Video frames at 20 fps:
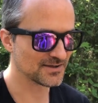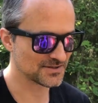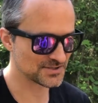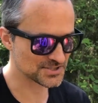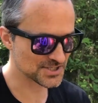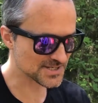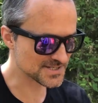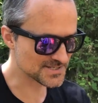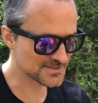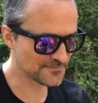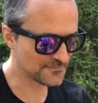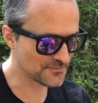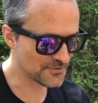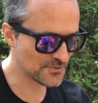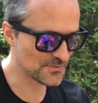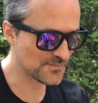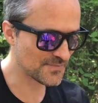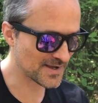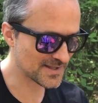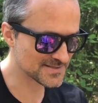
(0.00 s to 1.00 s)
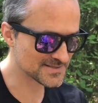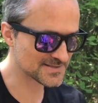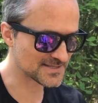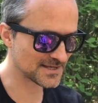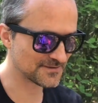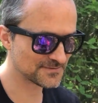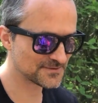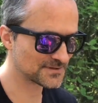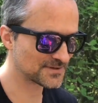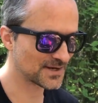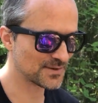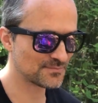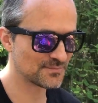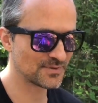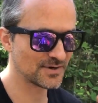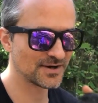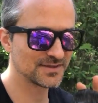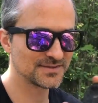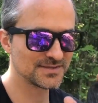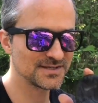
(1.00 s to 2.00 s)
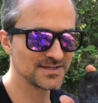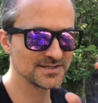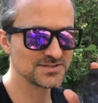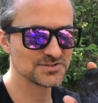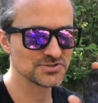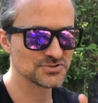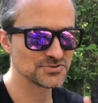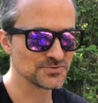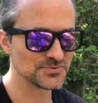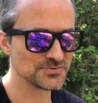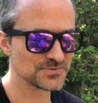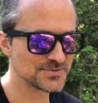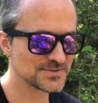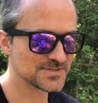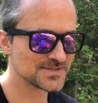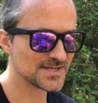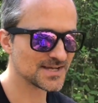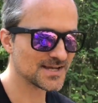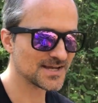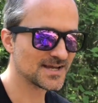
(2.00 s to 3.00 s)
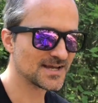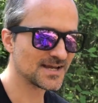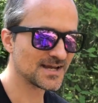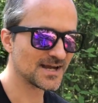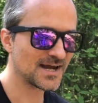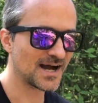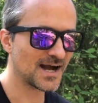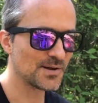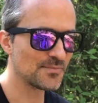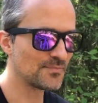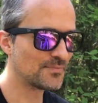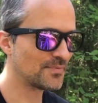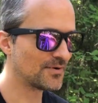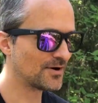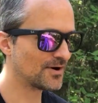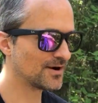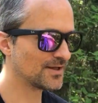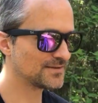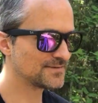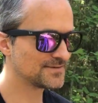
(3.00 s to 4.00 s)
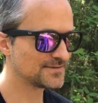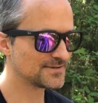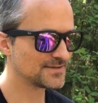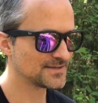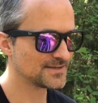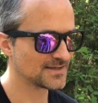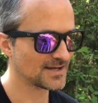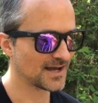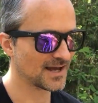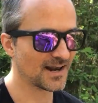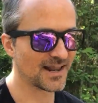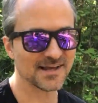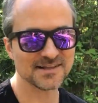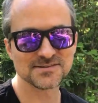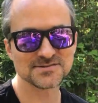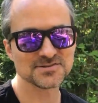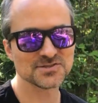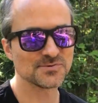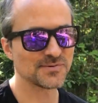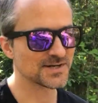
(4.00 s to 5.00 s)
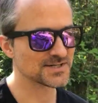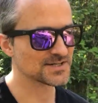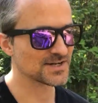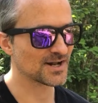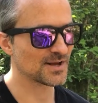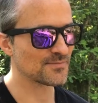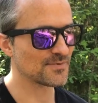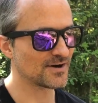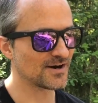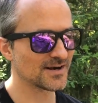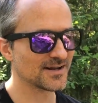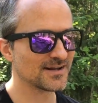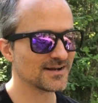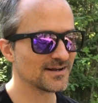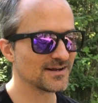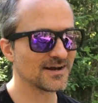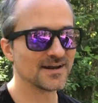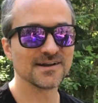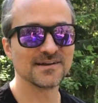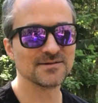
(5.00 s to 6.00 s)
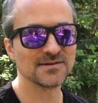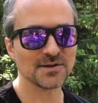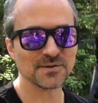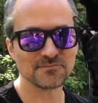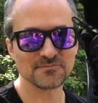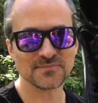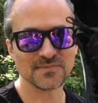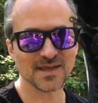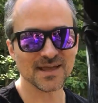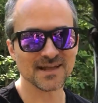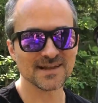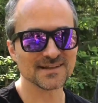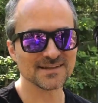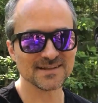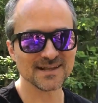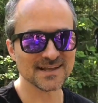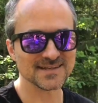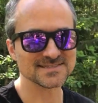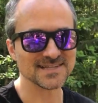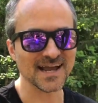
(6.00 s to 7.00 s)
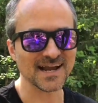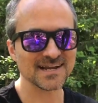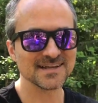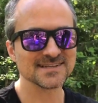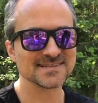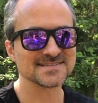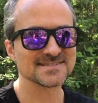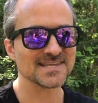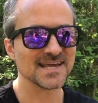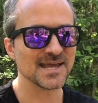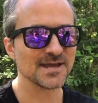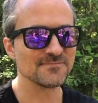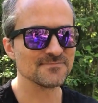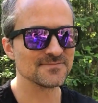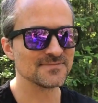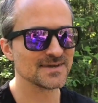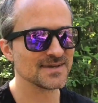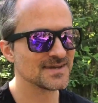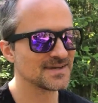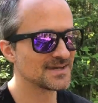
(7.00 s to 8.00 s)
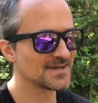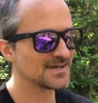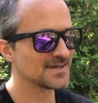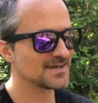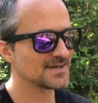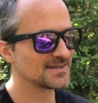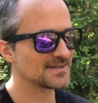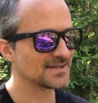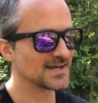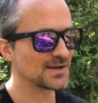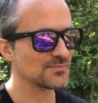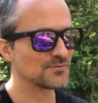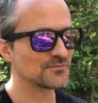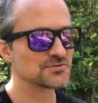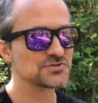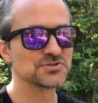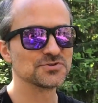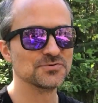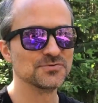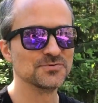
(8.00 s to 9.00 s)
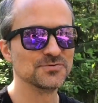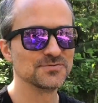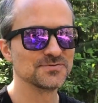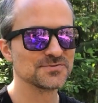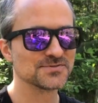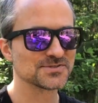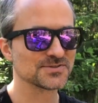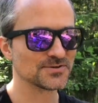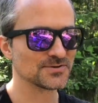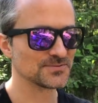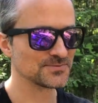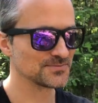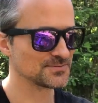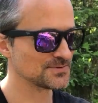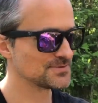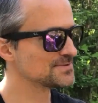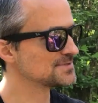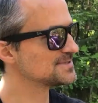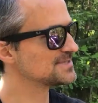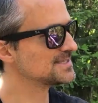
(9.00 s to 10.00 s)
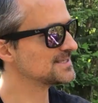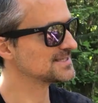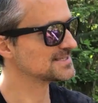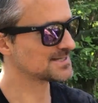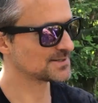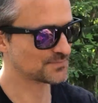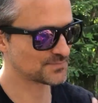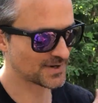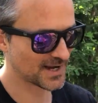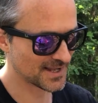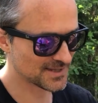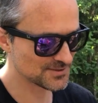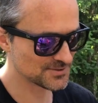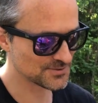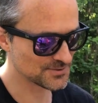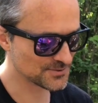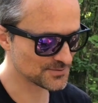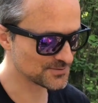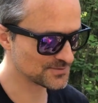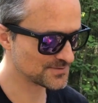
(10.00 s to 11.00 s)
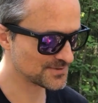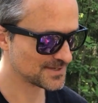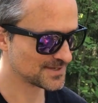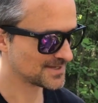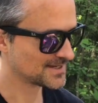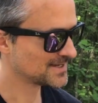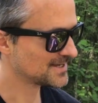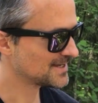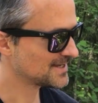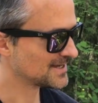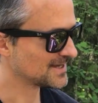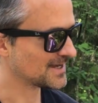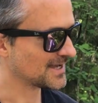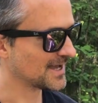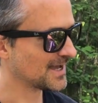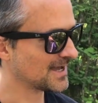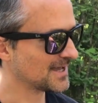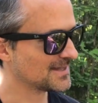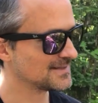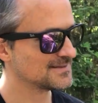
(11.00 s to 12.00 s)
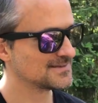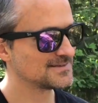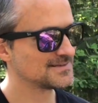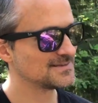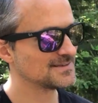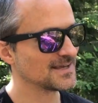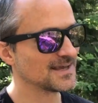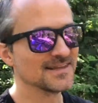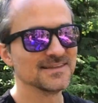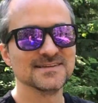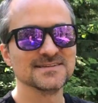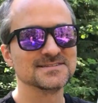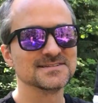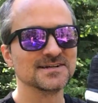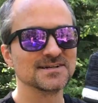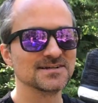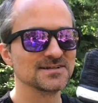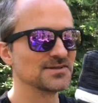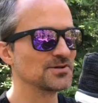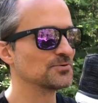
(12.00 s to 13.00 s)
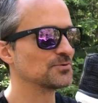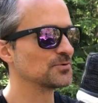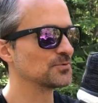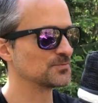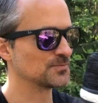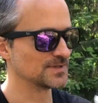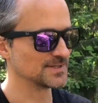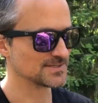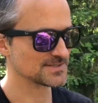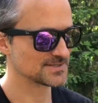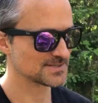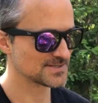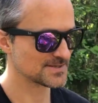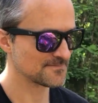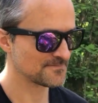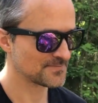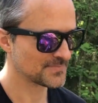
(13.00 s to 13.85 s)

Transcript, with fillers: just a few months after I bought these shoes, I bought, I liked them so much that I bought an, an exactly the same type of shoe. So these are brand new and, and these are the old ones.